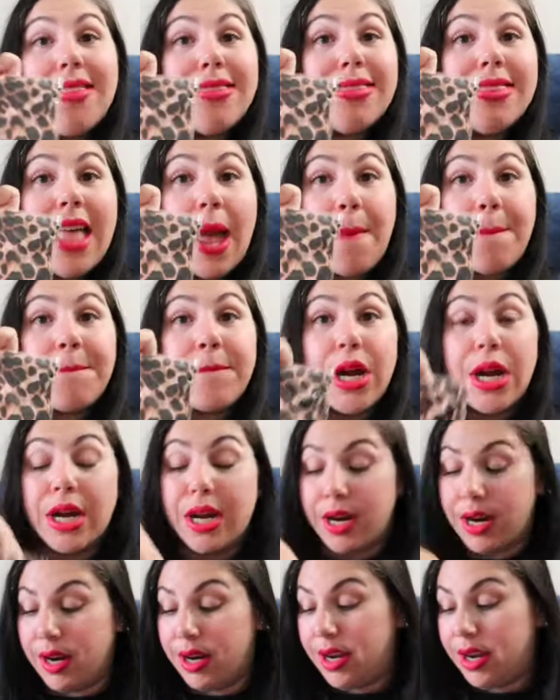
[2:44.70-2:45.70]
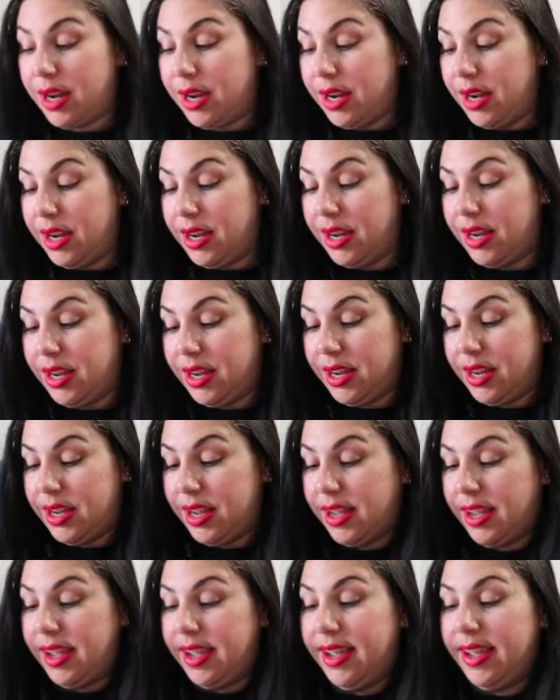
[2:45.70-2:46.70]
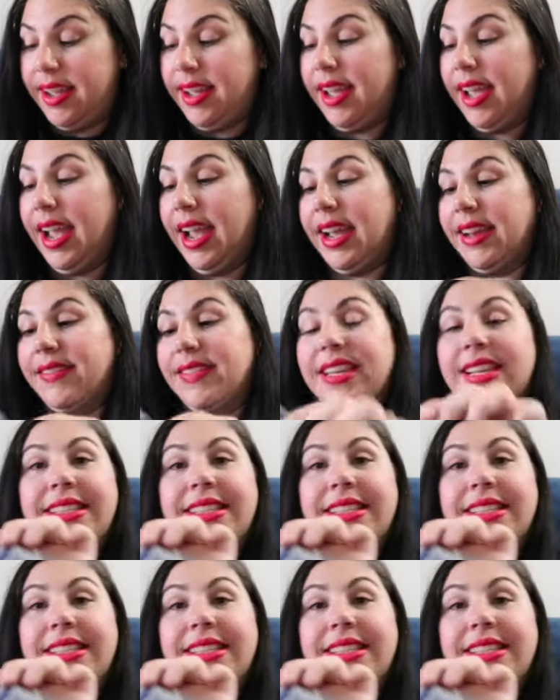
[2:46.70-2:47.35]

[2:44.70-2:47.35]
leopard, and